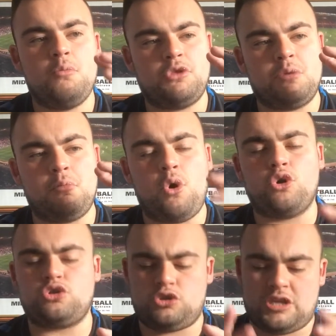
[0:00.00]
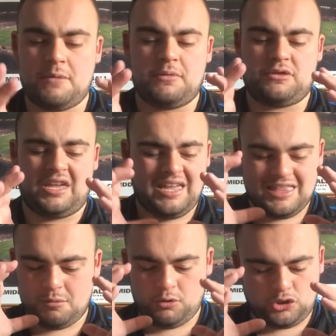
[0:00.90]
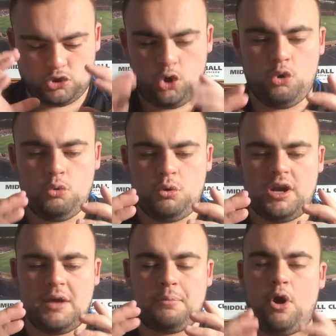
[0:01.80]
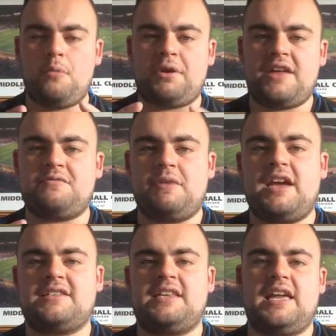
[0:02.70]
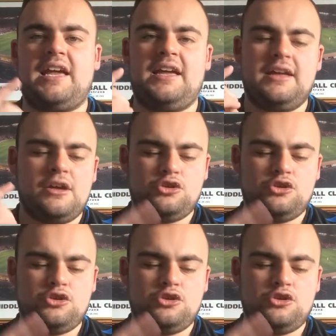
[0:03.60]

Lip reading: But the most 2 important players for me yesterday,